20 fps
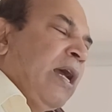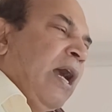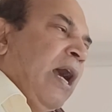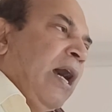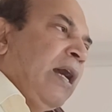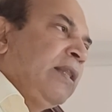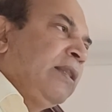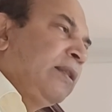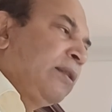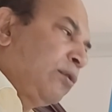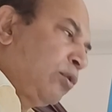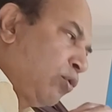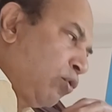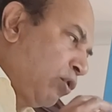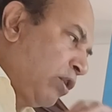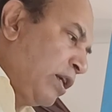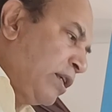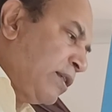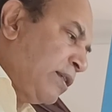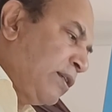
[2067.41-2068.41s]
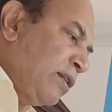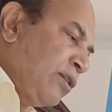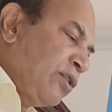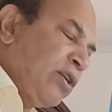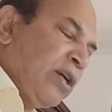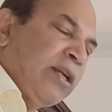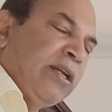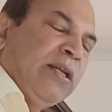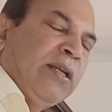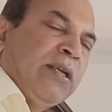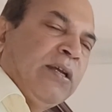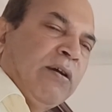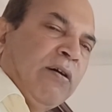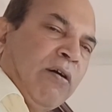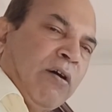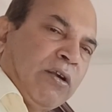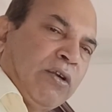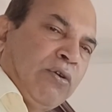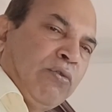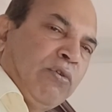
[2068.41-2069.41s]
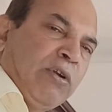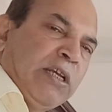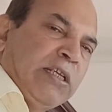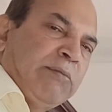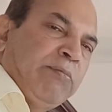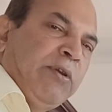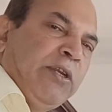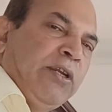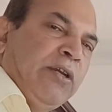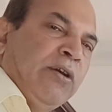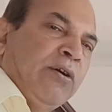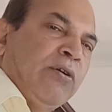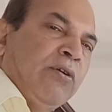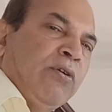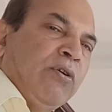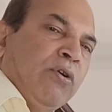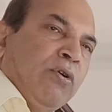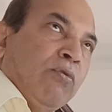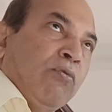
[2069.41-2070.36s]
And today's session or today's video,